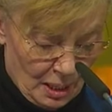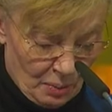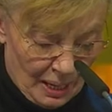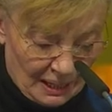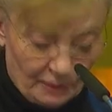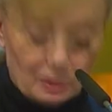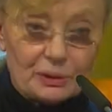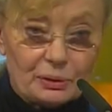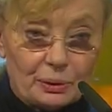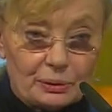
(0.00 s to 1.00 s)
while I
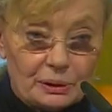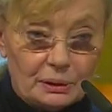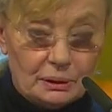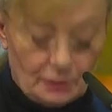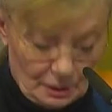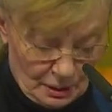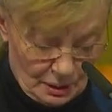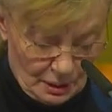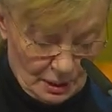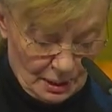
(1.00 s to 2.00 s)
was 30
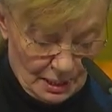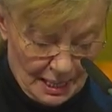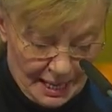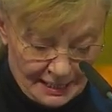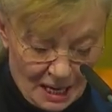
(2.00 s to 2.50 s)
and